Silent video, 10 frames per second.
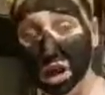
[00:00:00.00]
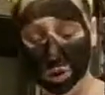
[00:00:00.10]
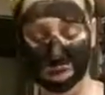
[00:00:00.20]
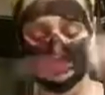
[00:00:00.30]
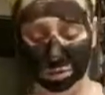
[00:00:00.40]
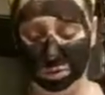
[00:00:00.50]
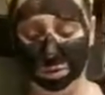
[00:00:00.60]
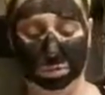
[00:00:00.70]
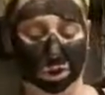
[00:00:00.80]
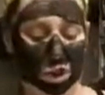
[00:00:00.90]
Alright, that one's
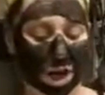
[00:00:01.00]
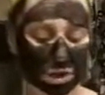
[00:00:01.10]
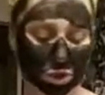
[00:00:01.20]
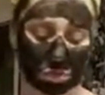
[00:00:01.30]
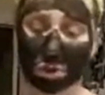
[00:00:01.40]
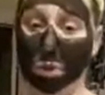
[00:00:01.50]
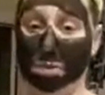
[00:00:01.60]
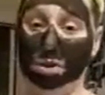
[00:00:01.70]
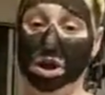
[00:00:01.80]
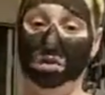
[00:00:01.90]
pretty much dry, so I'm going to
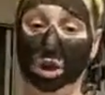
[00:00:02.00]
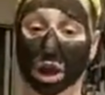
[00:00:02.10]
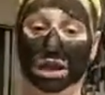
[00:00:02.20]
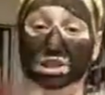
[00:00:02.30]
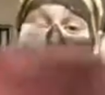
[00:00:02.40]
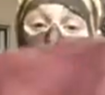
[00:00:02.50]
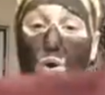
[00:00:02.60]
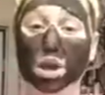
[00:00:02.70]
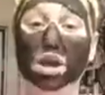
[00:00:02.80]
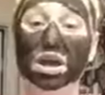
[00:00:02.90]
wipe it off. Okay,
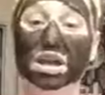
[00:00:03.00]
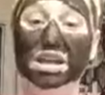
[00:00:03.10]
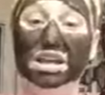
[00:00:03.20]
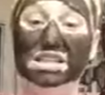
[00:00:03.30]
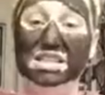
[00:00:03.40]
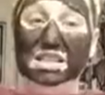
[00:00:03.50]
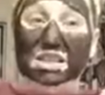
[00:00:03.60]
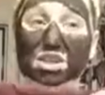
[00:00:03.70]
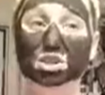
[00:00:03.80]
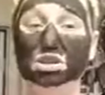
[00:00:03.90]
so
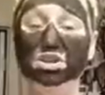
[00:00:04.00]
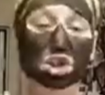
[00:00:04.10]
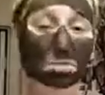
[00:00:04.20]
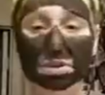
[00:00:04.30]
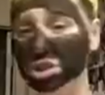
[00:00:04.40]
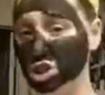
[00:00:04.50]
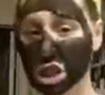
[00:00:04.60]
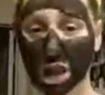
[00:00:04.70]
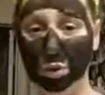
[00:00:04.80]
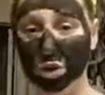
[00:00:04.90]
you can jump in the
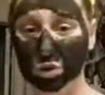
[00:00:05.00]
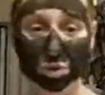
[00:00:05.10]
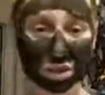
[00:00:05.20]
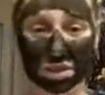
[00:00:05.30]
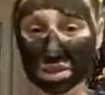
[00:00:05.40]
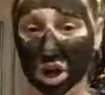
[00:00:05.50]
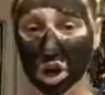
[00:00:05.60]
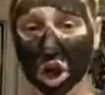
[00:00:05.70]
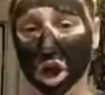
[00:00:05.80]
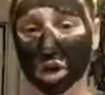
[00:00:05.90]
shower and rinse it
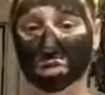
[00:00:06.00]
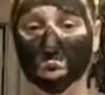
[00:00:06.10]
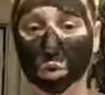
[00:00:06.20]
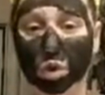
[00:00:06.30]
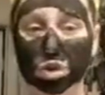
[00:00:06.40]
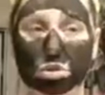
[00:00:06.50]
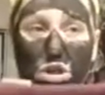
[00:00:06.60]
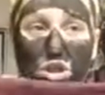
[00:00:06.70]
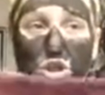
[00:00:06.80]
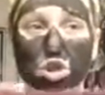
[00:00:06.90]
all off, or you
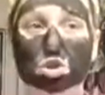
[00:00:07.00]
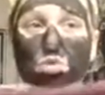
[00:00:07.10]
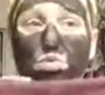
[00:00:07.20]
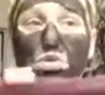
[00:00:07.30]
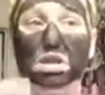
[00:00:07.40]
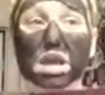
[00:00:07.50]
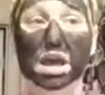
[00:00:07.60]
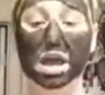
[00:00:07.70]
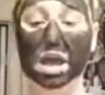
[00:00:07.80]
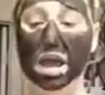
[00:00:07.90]
can use
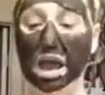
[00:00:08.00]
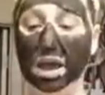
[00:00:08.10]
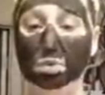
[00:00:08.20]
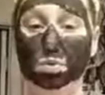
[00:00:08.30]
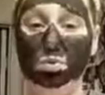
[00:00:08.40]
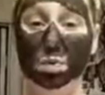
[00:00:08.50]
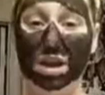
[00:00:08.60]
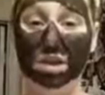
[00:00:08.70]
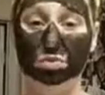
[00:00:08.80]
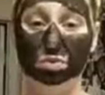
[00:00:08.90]
a
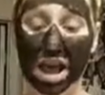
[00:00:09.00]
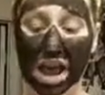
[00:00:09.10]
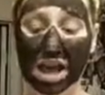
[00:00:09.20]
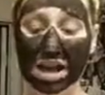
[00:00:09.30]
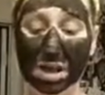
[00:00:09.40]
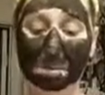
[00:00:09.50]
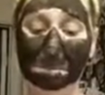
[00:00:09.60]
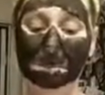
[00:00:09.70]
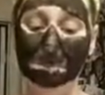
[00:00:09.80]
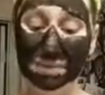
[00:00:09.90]
wet rag,
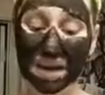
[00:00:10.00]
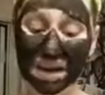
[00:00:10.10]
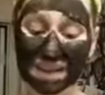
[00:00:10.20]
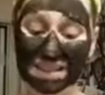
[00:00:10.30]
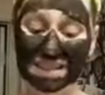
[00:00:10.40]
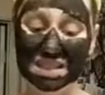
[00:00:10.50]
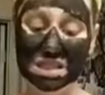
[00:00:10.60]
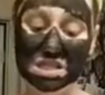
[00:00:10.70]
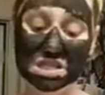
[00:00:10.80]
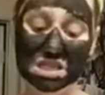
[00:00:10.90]
but
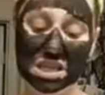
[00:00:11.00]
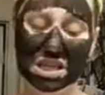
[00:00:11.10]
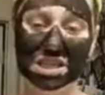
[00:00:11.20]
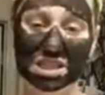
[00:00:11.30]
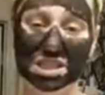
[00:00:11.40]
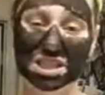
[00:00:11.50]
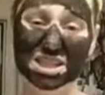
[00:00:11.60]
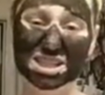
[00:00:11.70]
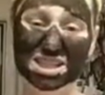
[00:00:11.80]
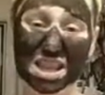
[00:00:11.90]
it does
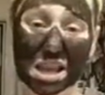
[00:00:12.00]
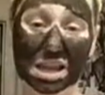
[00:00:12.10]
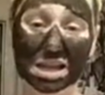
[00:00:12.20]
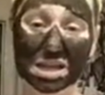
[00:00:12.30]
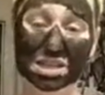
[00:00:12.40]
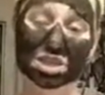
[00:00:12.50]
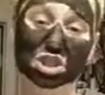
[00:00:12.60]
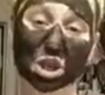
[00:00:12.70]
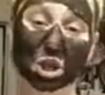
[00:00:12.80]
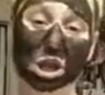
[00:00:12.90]
tend to stain,
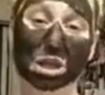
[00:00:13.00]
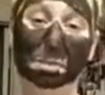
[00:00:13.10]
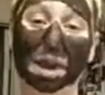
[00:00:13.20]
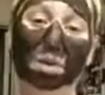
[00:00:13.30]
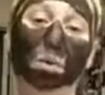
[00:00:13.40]
so you might